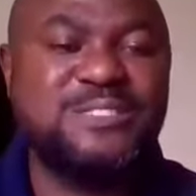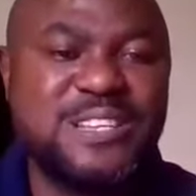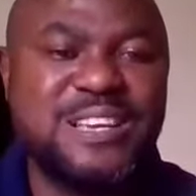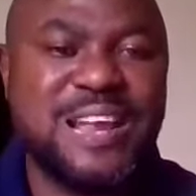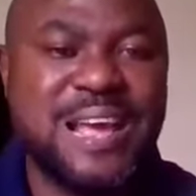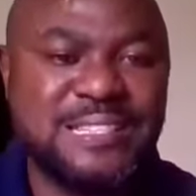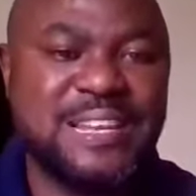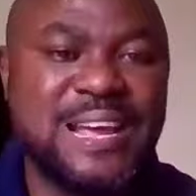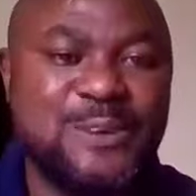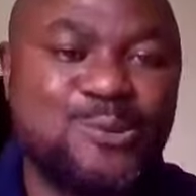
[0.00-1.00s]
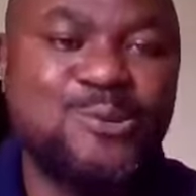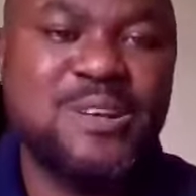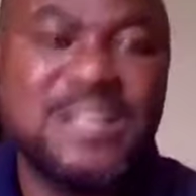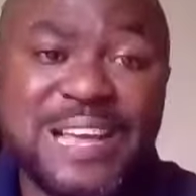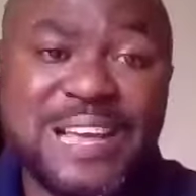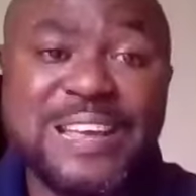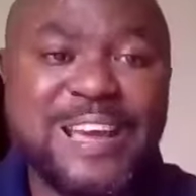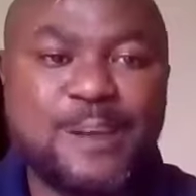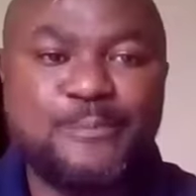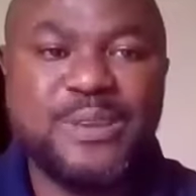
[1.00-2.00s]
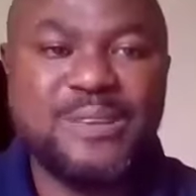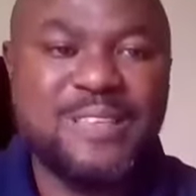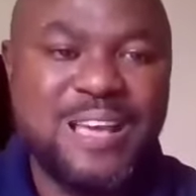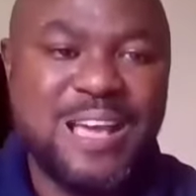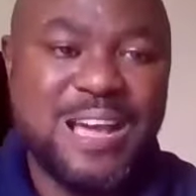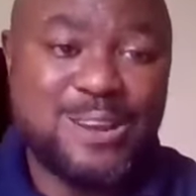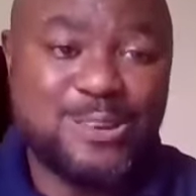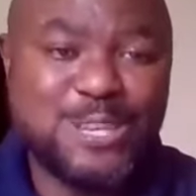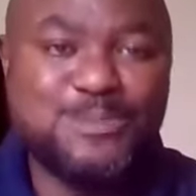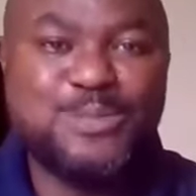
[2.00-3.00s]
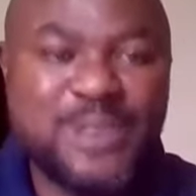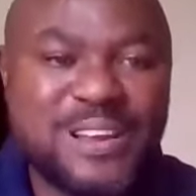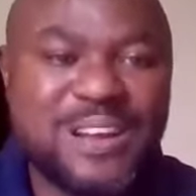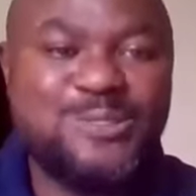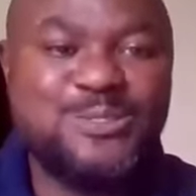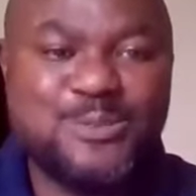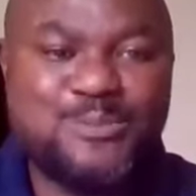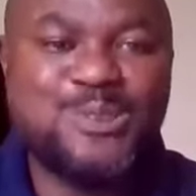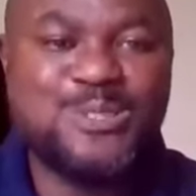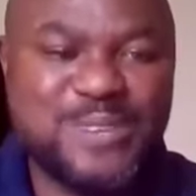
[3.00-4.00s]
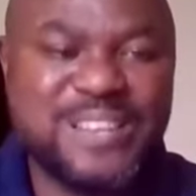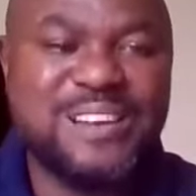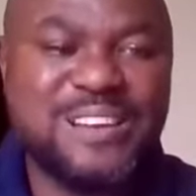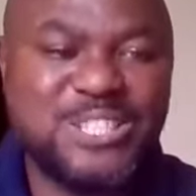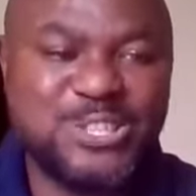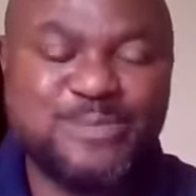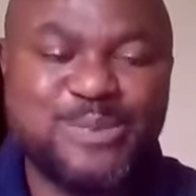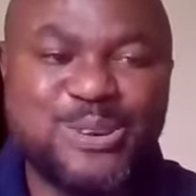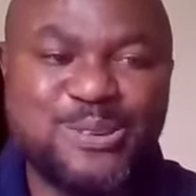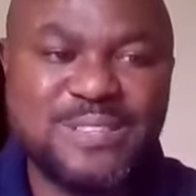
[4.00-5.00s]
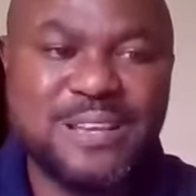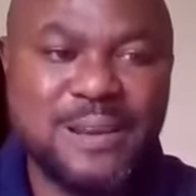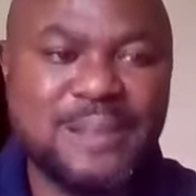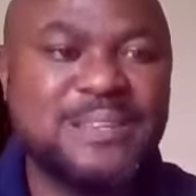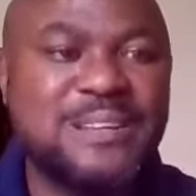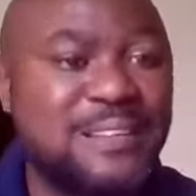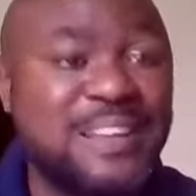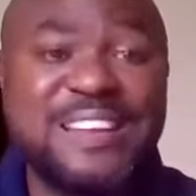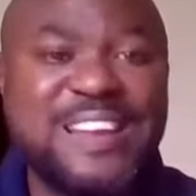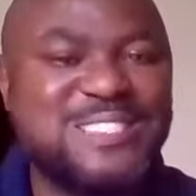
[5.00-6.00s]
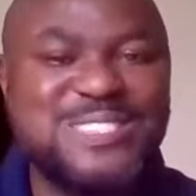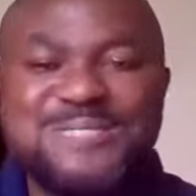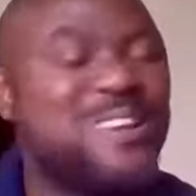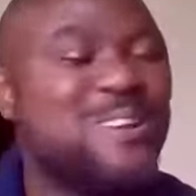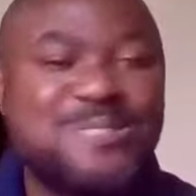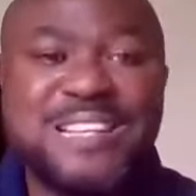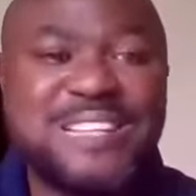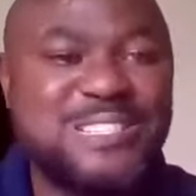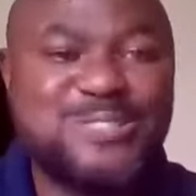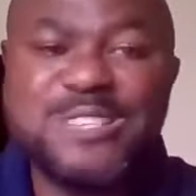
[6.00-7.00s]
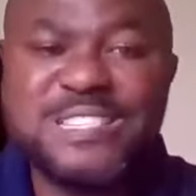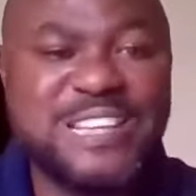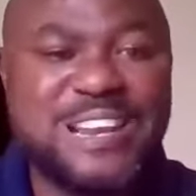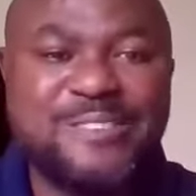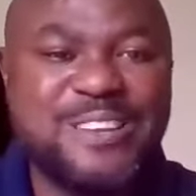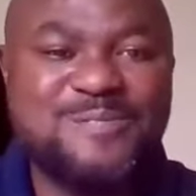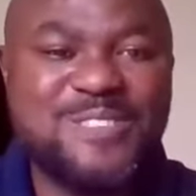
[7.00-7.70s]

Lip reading: I said, I know Tally ERP. And I was able to bring out those reports within a short period of time. I said, then the next thing, we started discussing salary.